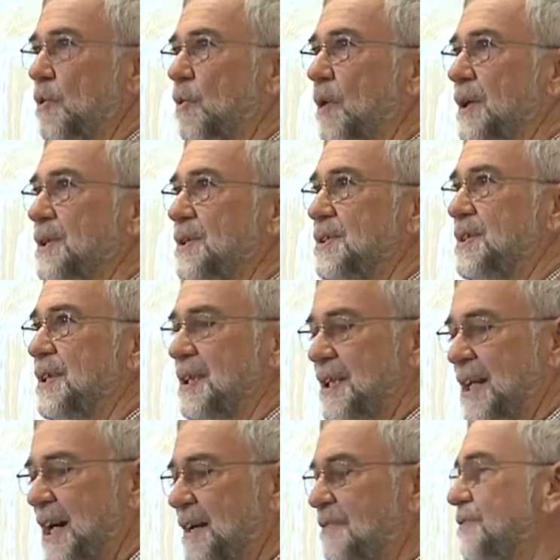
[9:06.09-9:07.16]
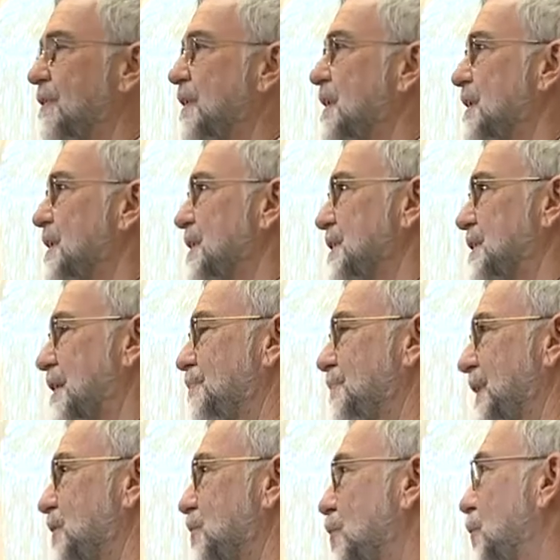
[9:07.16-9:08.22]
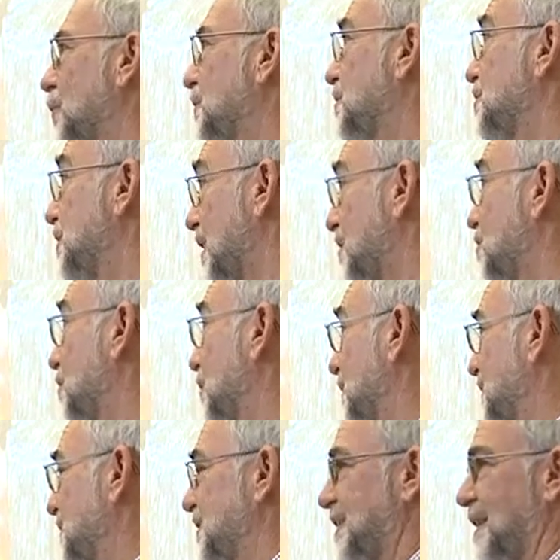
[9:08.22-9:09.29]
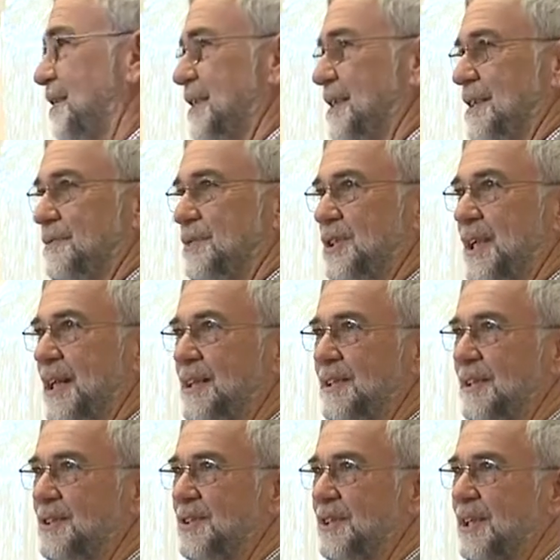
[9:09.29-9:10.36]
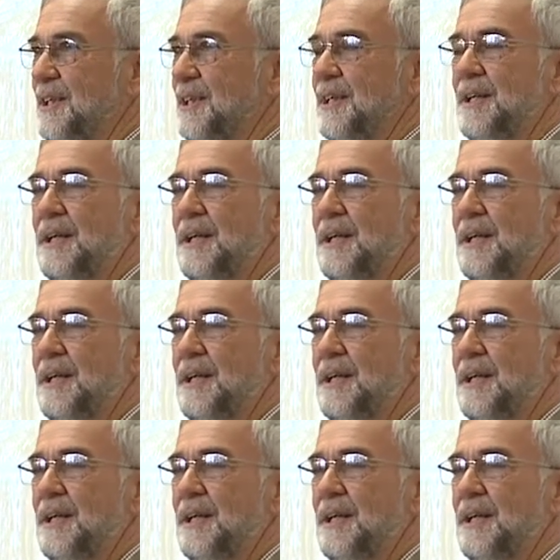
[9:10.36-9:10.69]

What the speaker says: ones that have something called general consultative status.